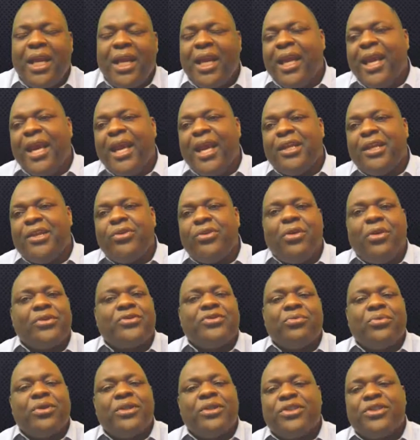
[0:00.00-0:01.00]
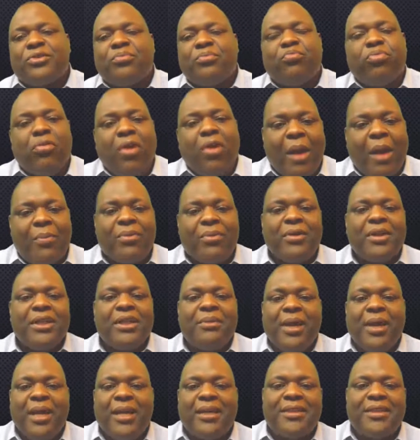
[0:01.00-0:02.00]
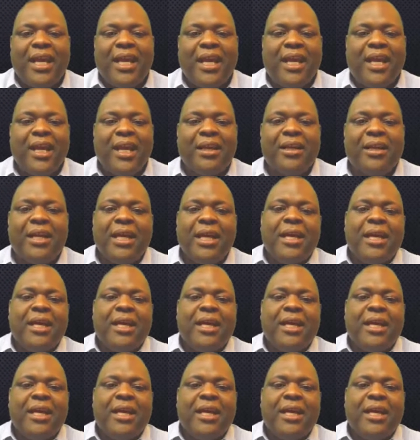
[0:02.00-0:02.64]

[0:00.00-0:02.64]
and you also want to just properly maintain